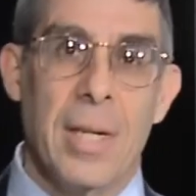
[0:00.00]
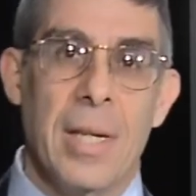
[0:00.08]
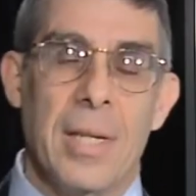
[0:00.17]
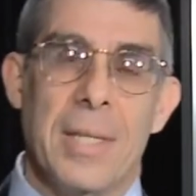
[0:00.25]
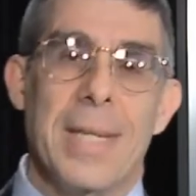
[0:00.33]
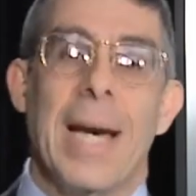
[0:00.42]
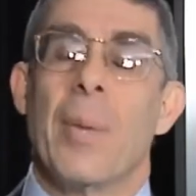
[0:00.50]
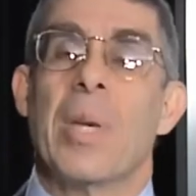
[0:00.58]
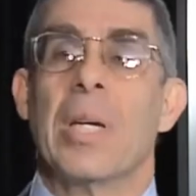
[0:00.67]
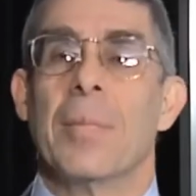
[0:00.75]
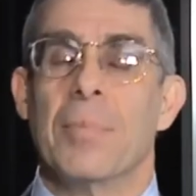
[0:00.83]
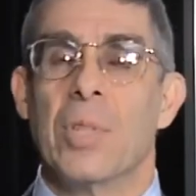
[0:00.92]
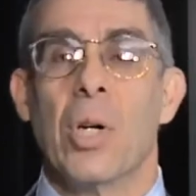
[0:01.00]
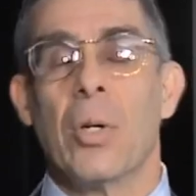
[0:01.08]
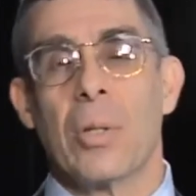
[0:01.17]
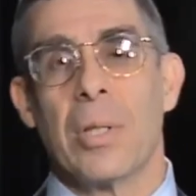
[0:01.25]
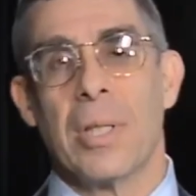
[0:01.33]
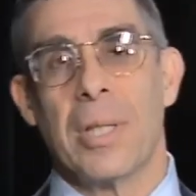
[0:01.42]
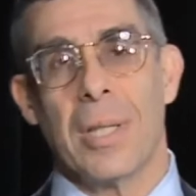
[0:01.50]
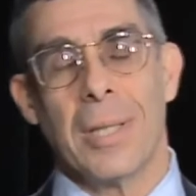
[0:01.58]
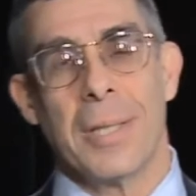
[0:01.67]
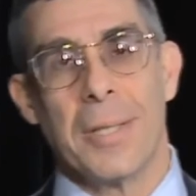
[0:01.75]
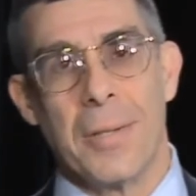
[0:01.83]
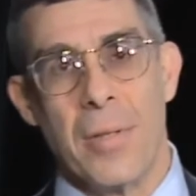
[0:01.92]
it has now become totally
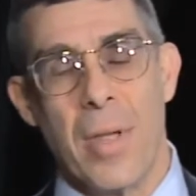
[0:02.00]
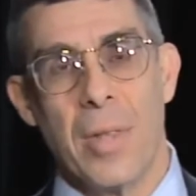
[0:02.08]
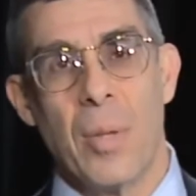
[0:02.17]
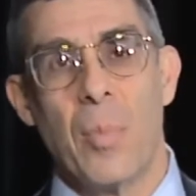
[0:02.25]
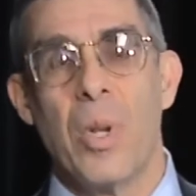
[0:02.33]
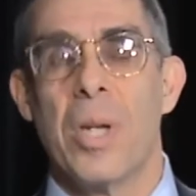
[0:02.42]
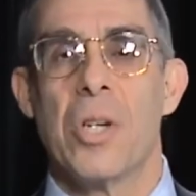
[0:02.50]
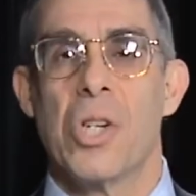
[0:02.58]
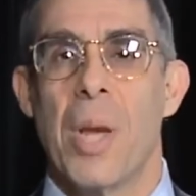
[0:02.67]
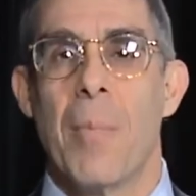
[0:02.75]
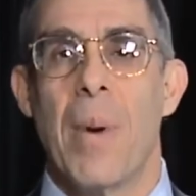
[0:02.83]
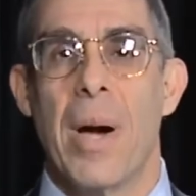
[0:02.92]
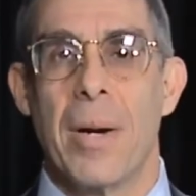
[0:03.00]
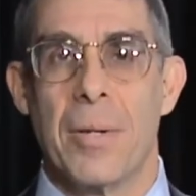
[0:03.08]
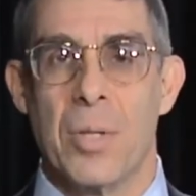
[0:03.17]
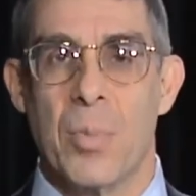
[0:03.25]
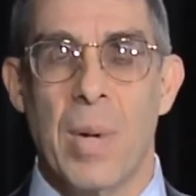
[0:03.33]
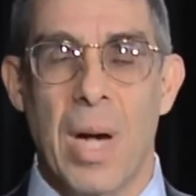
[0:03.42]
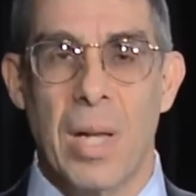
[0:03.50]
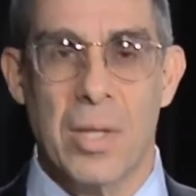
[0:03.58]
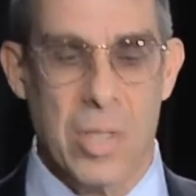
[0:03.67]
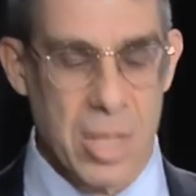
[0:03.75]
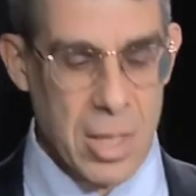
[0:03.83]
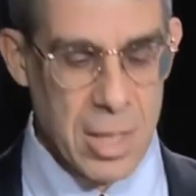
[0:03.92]
clear that the British Empire's
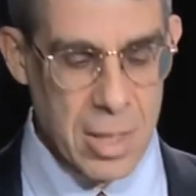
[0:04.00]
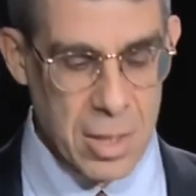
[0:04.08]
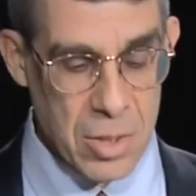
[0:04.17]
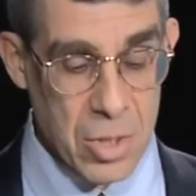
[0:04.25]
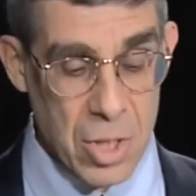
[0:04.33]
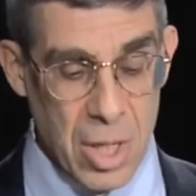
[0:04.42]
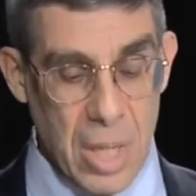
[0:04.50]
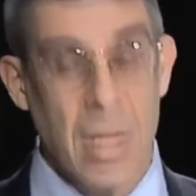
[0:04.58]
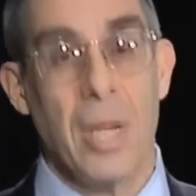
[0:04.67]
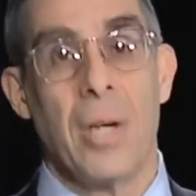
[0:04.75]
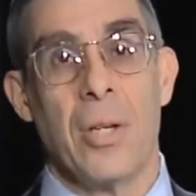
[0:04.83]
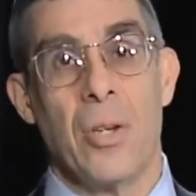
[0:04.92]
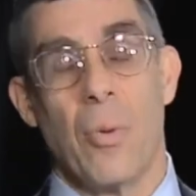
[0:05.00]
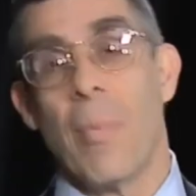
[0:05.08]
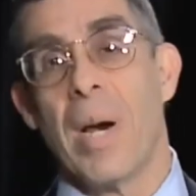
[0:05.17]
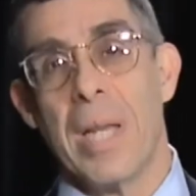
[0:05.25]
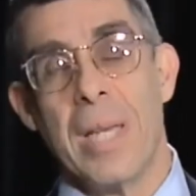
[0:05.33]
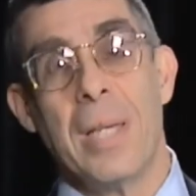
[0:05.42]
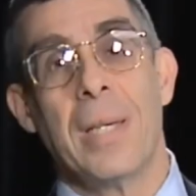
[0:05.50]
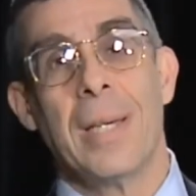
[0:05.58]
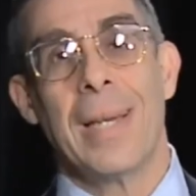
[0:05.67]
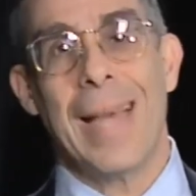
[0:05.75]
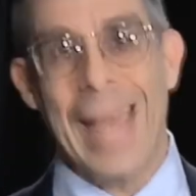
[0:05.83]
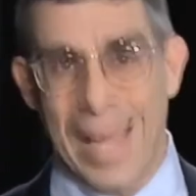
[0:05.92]
policy is your money
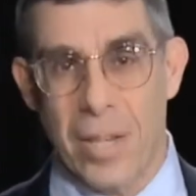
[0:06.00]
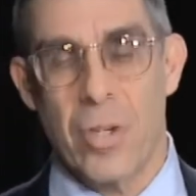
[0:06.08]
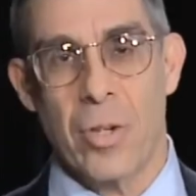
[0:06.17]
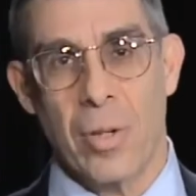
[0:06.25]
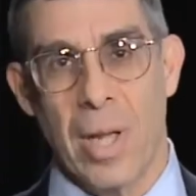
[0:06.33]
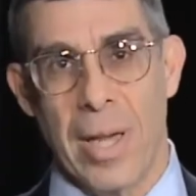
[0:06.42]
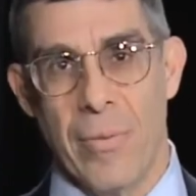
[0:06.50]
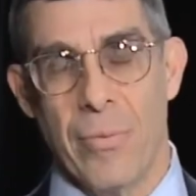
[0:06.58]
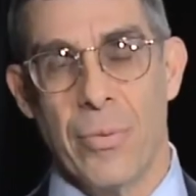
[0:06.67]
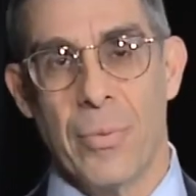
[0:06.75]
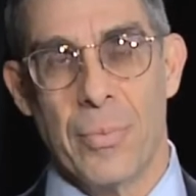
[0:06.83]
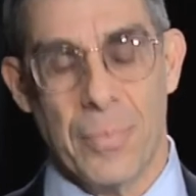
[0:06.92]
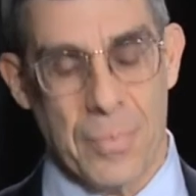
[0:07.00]
and your life.